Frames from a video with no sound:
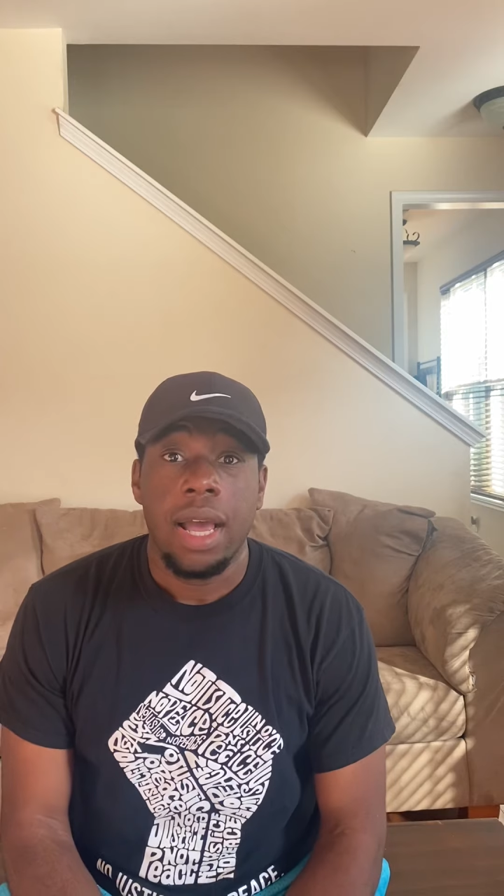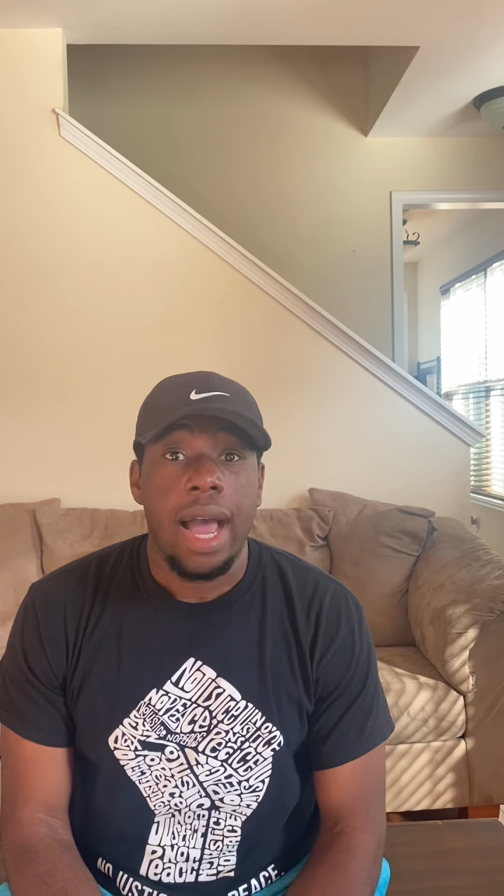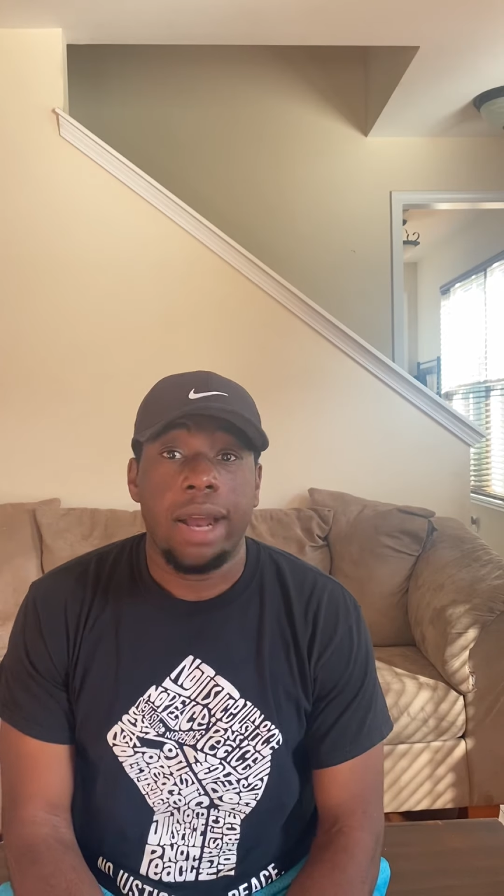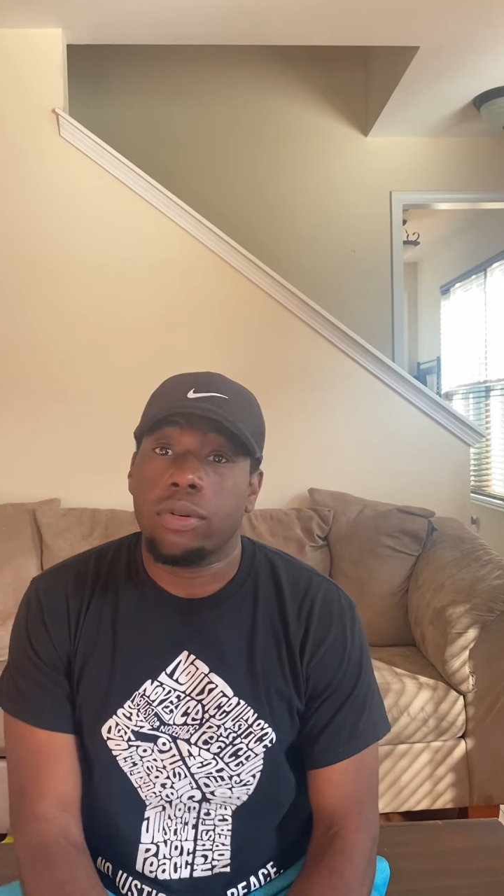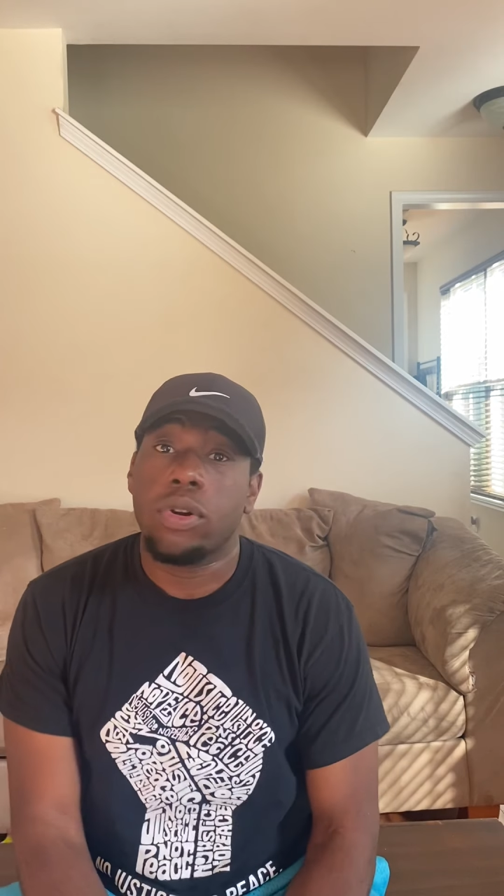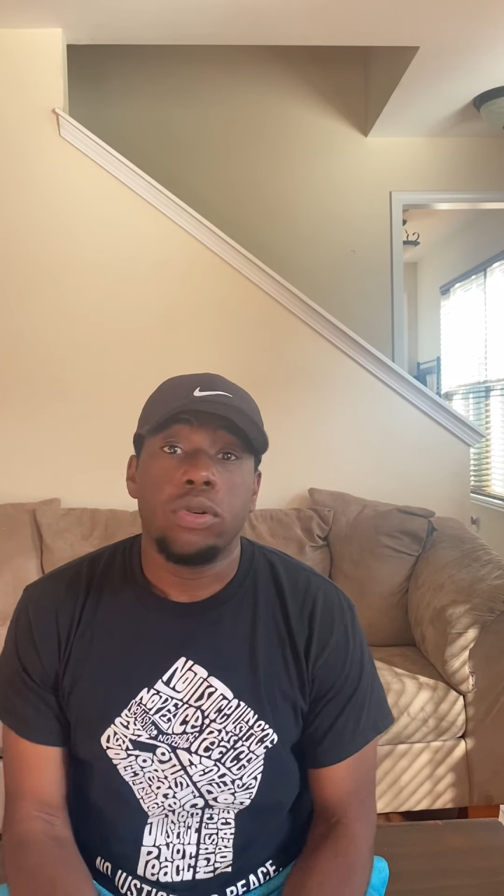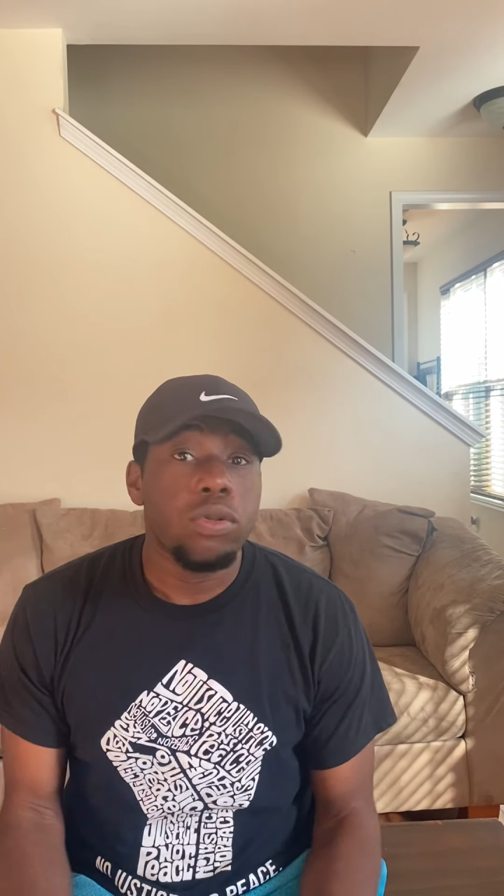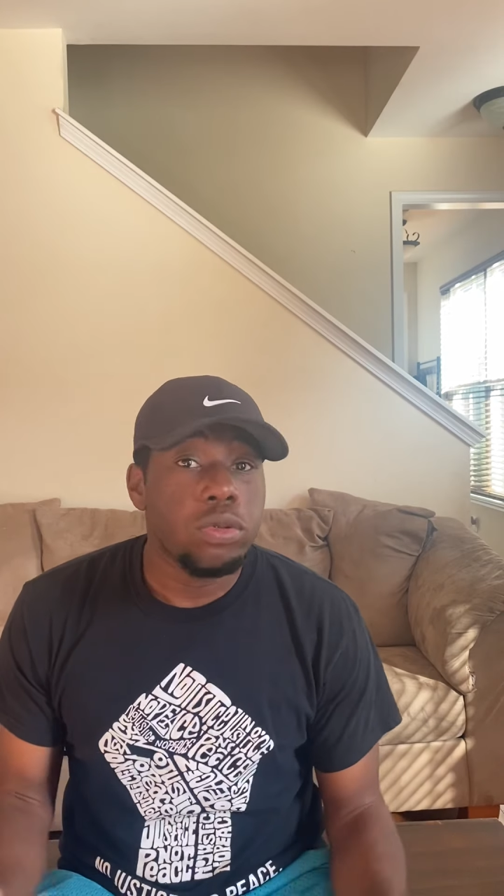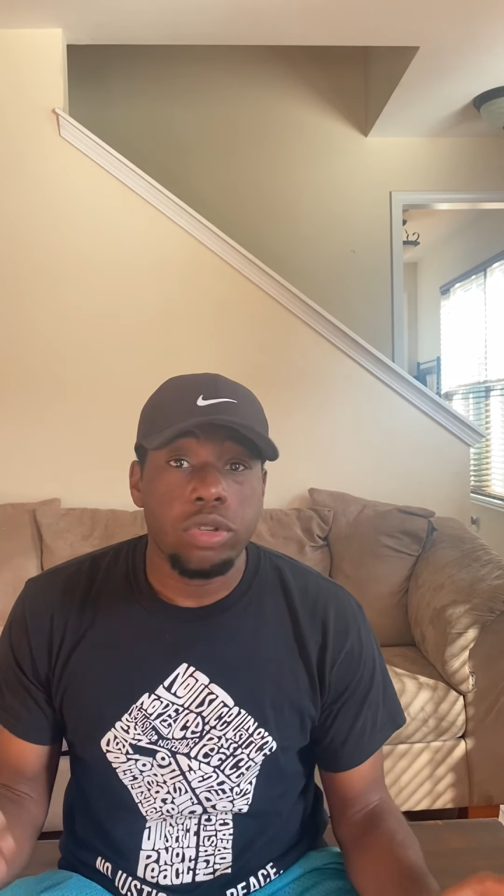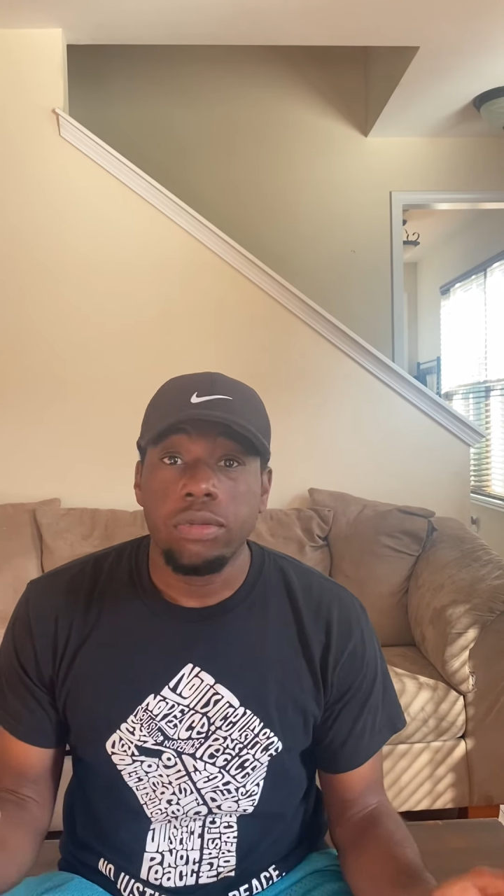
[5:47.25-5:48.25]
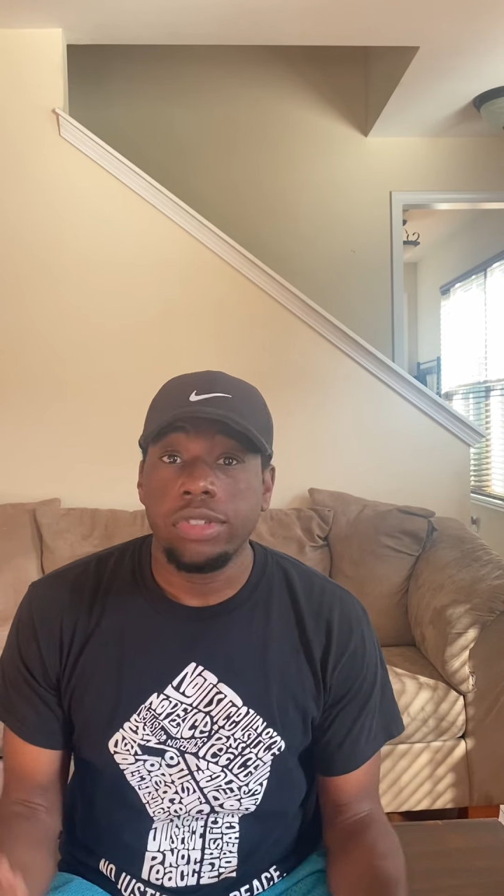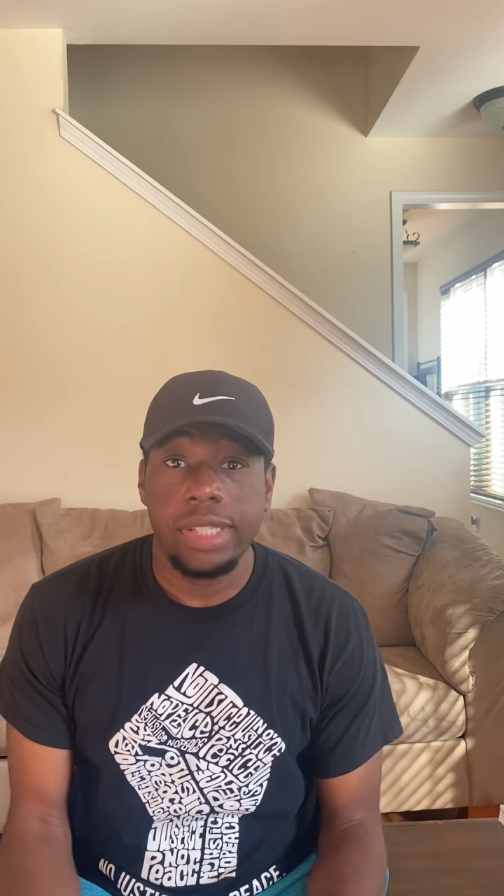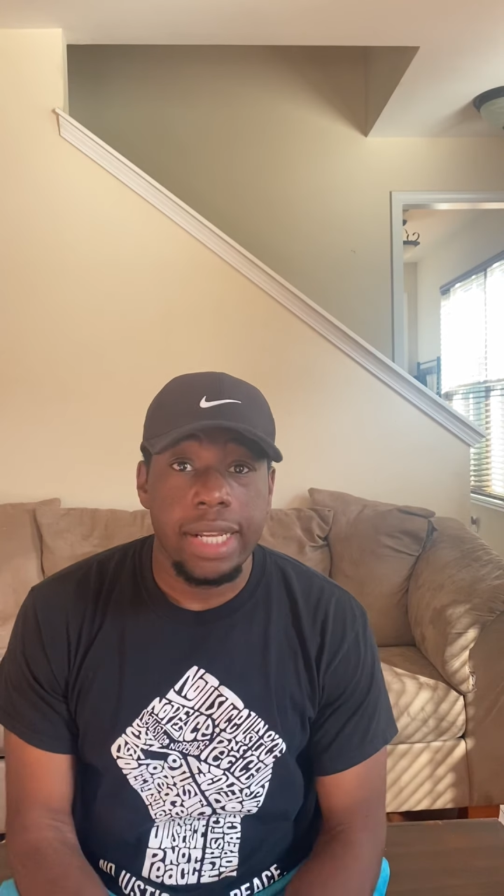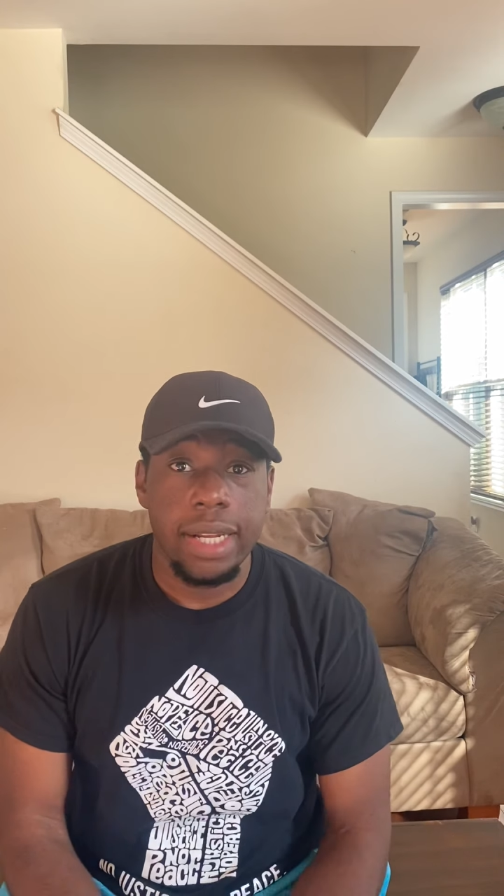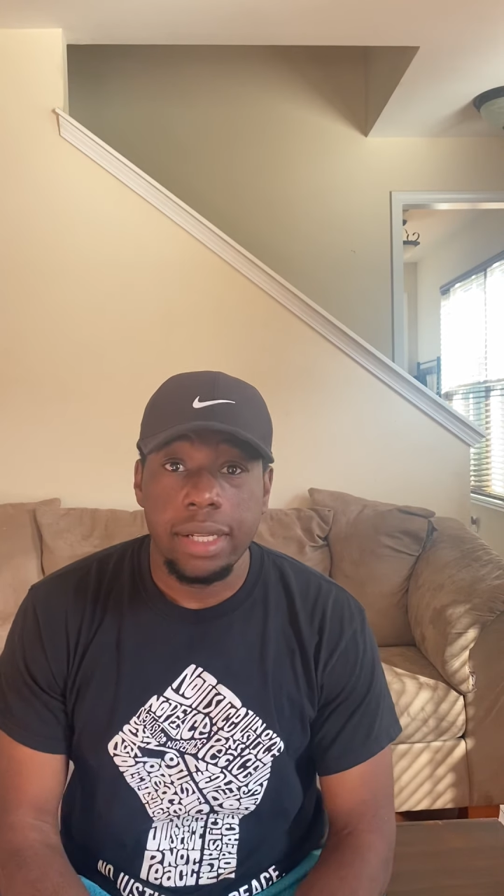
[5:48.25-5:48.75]
I don't know who's going to
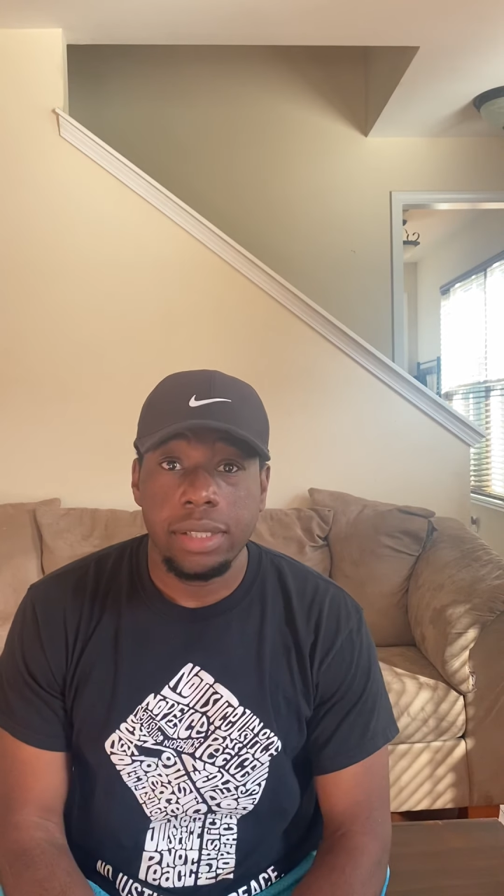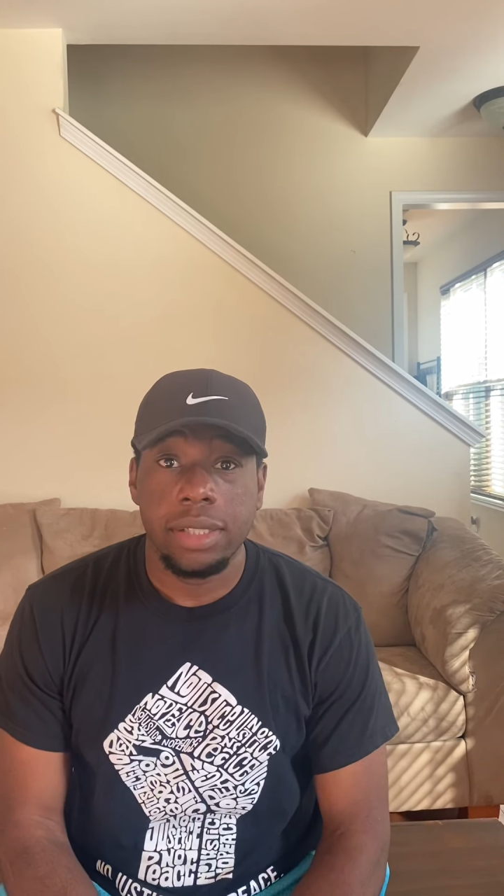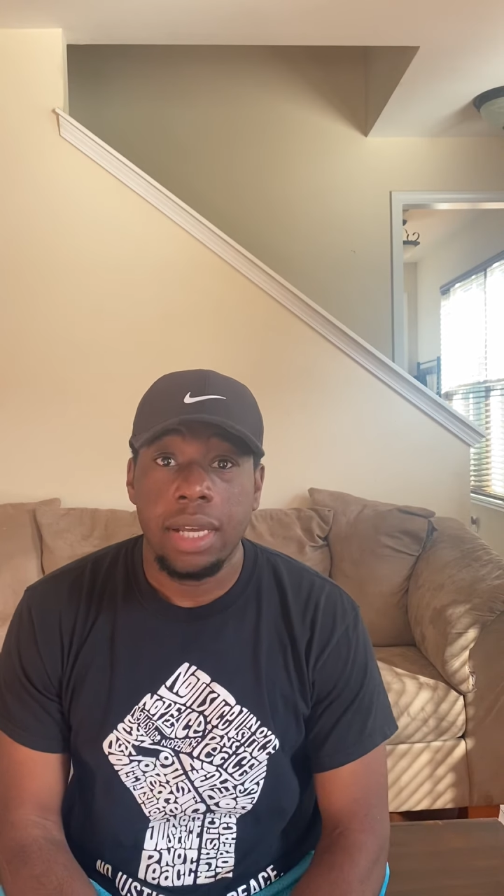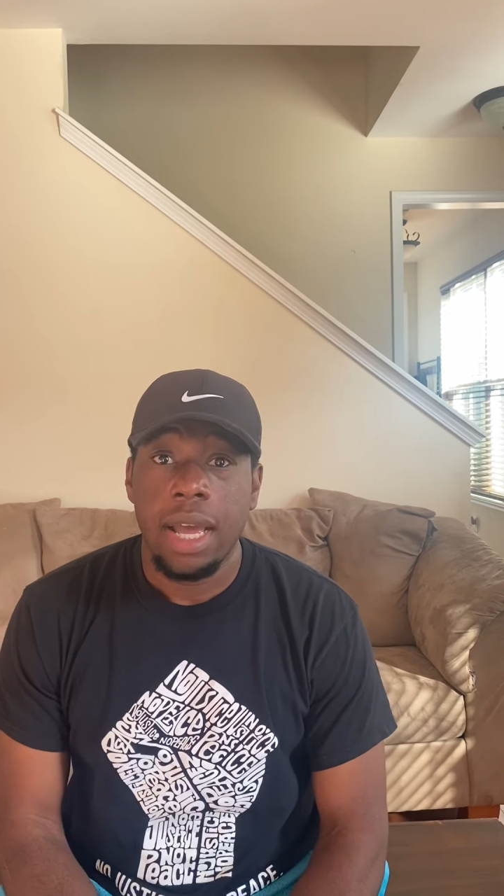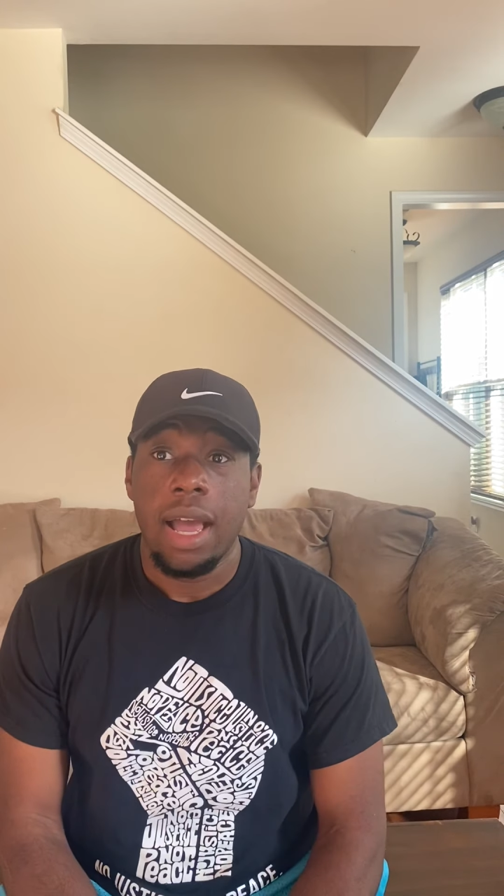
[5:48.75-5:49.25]
see this.